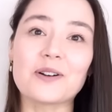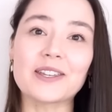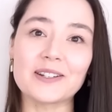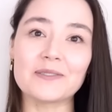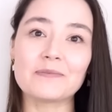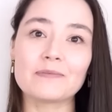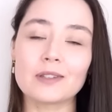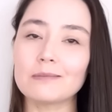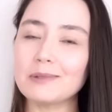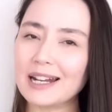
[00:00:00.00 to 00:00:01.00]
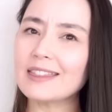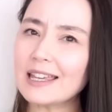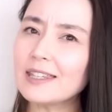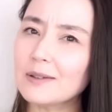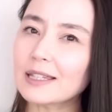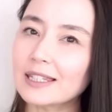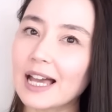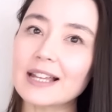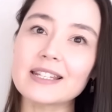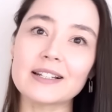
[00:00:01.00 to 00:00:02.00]
you. But I think you get the
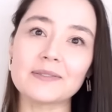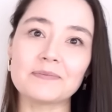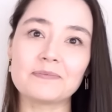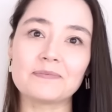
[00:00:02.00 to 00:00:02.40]
idea.